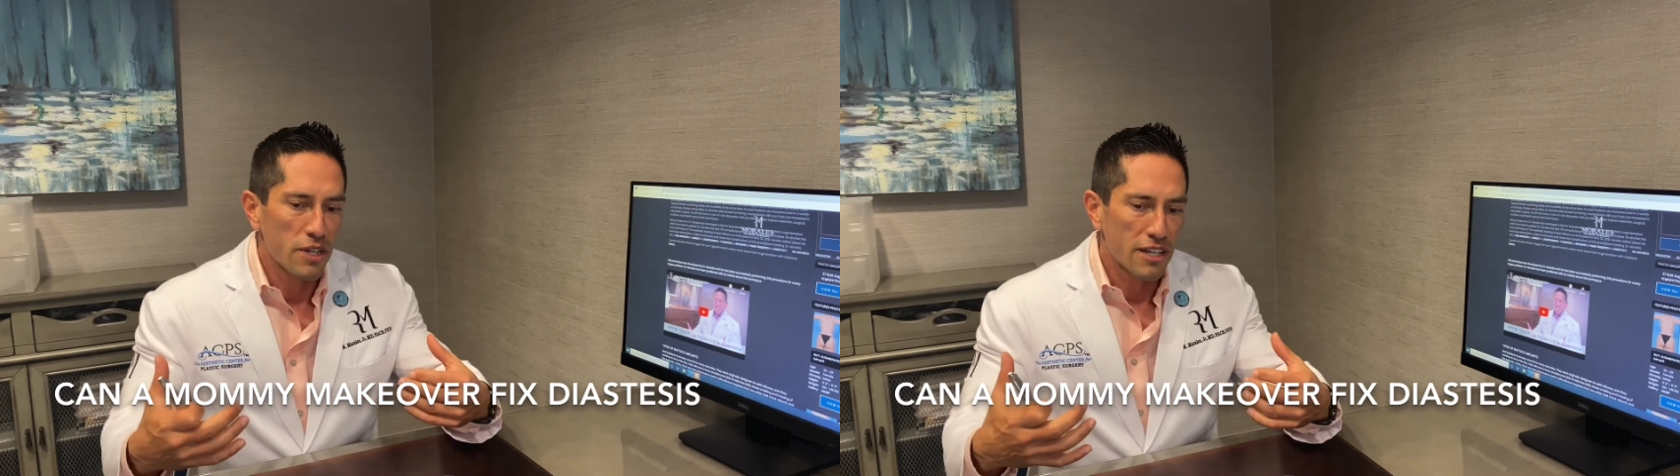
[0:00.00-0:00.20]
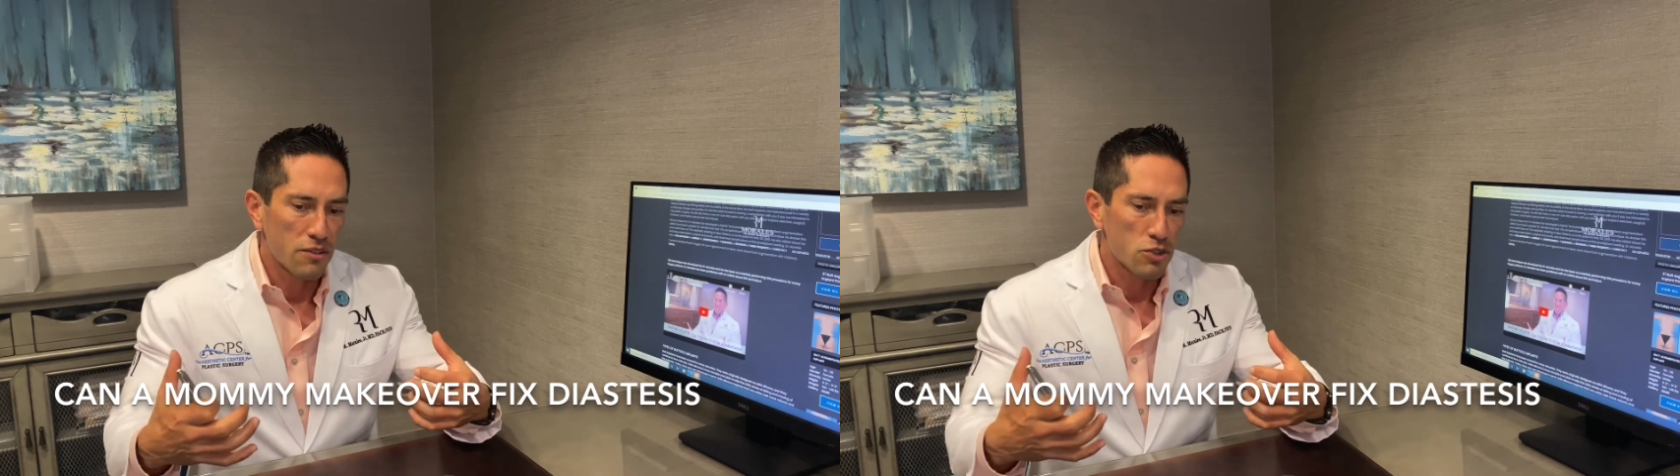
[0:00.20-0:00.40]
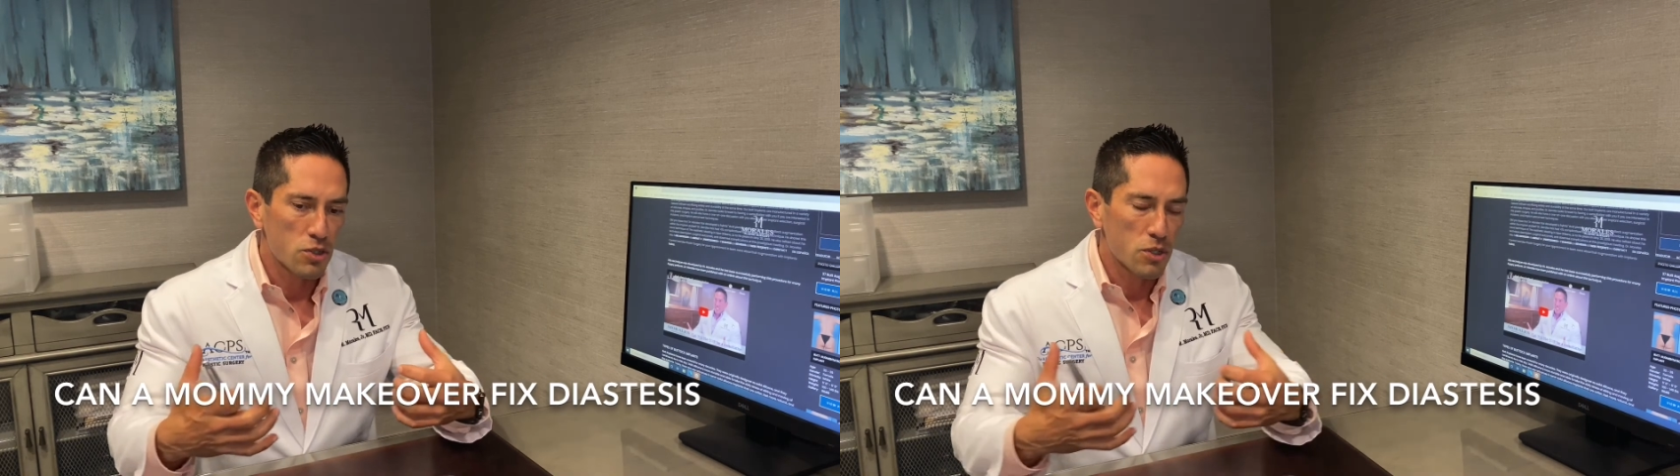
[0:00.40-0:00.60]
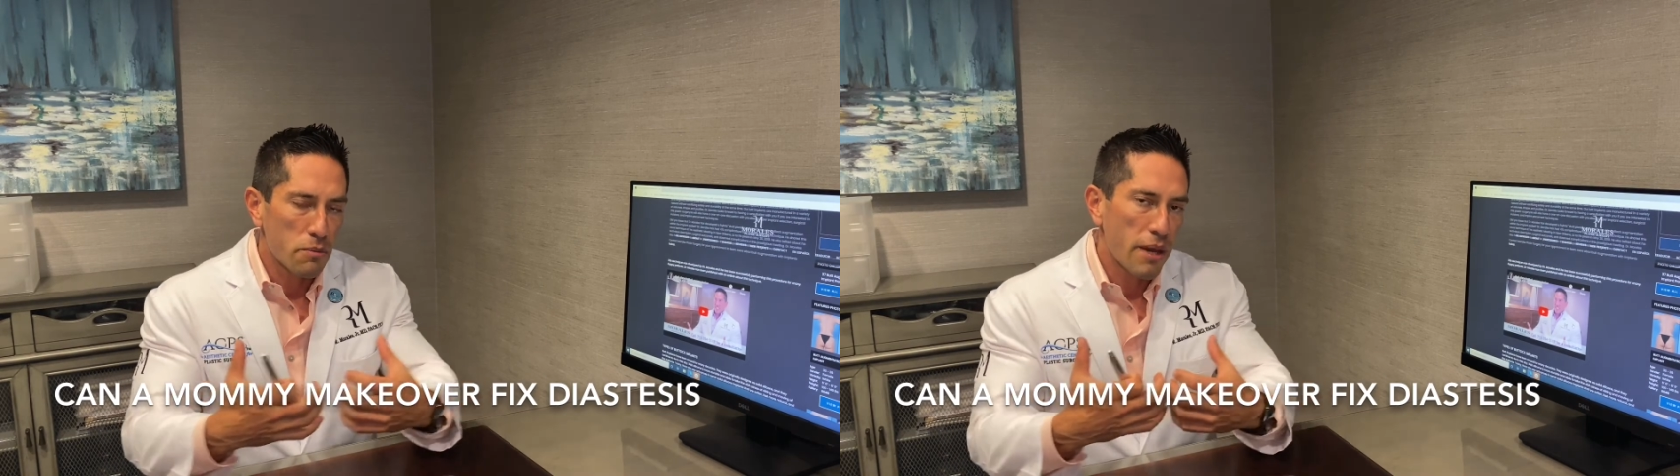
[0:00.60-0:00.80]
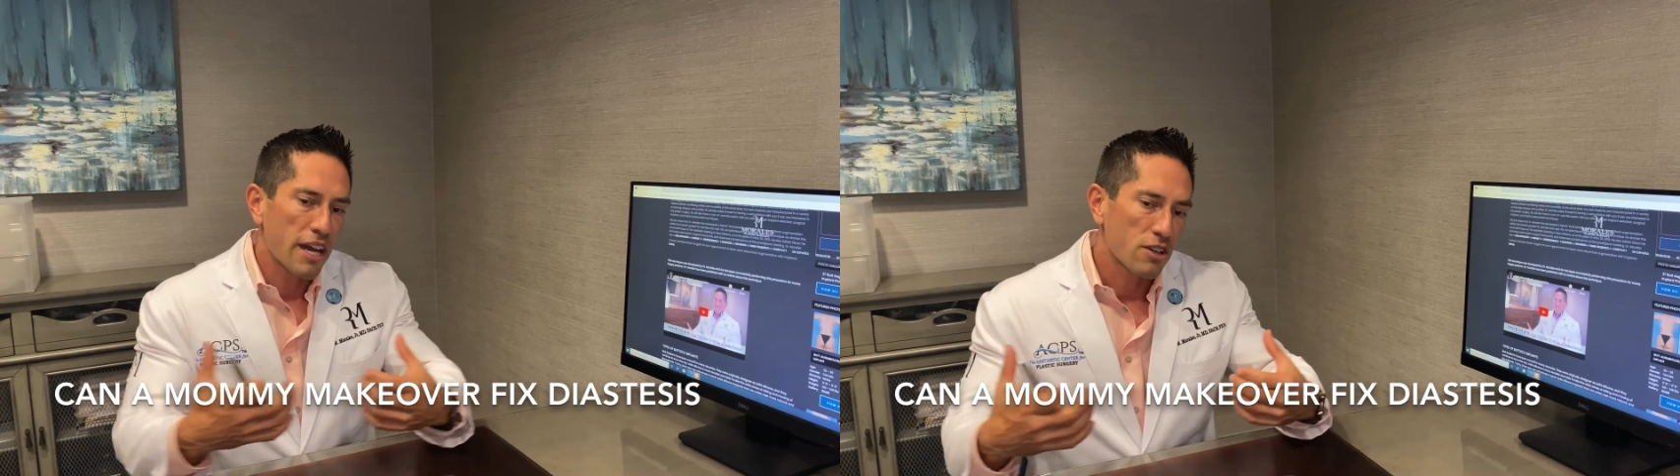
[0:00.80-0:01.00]
of shrink
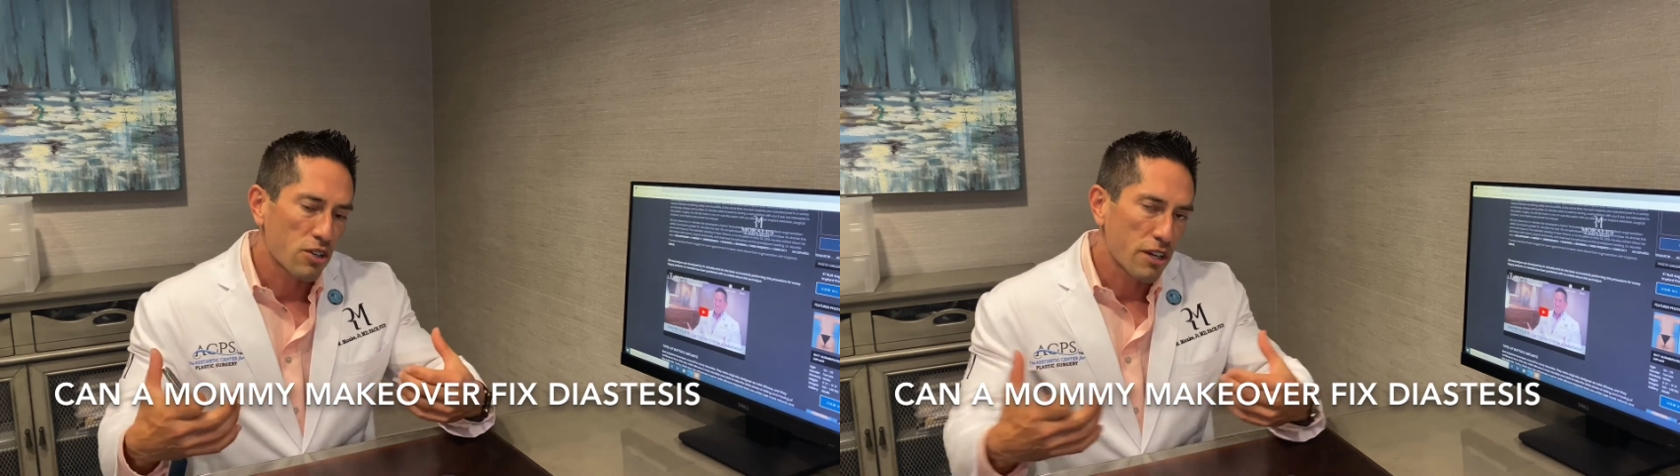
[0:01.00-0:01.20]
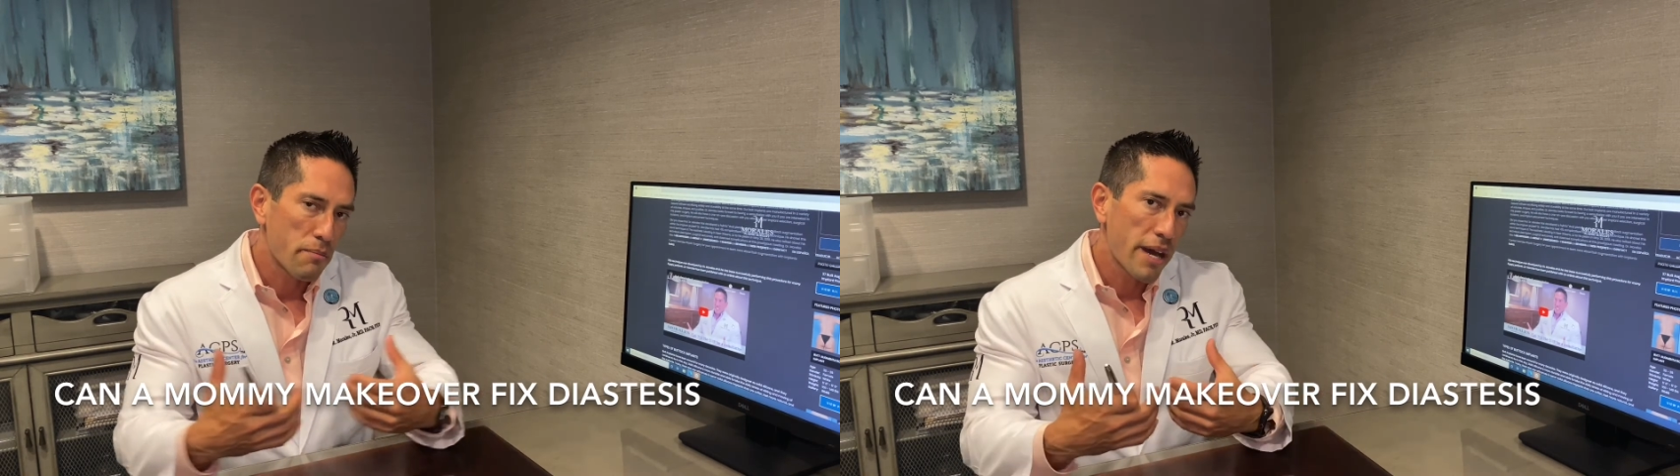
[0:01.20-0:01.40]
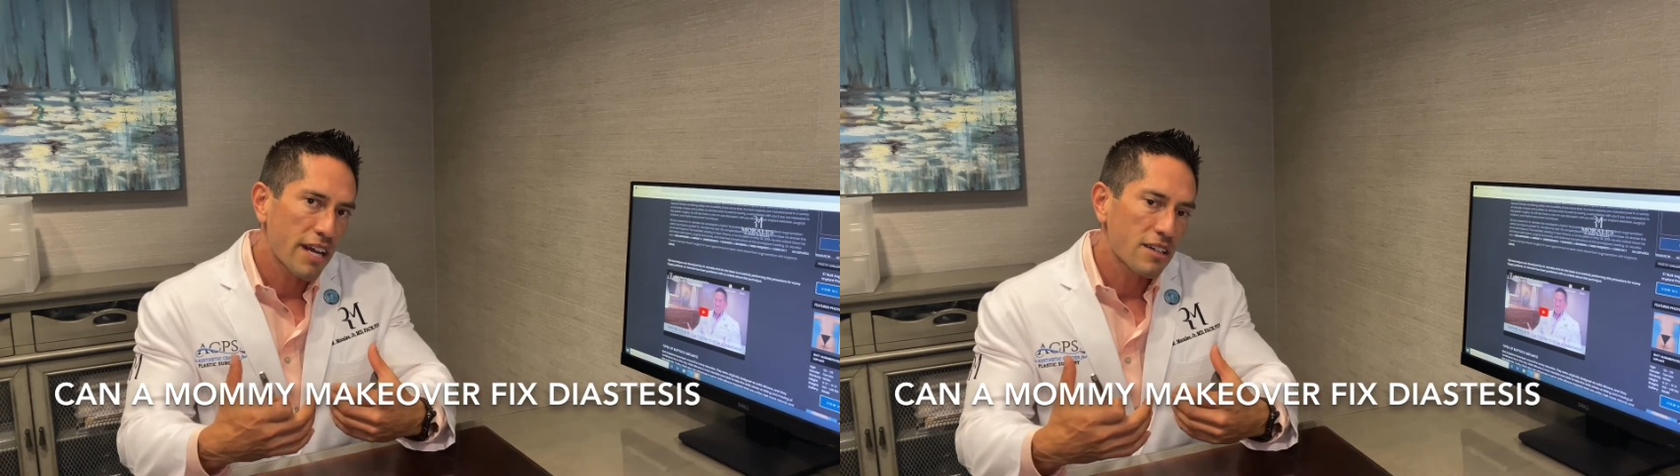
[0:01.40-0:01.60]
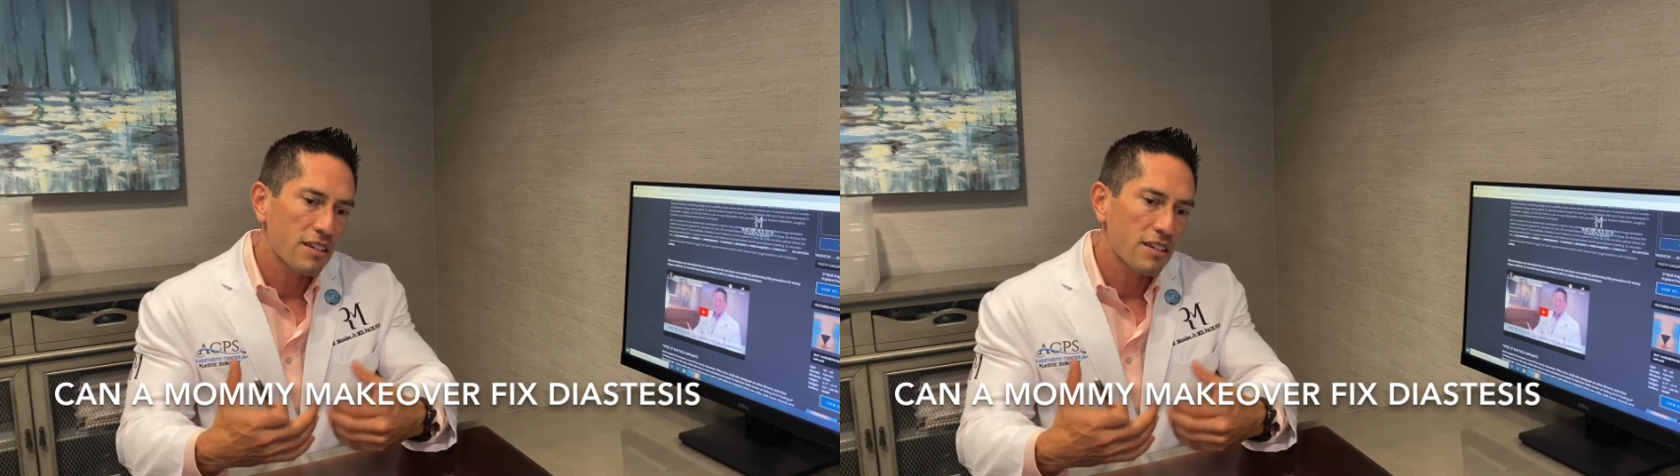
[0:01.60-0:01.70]
back or come back,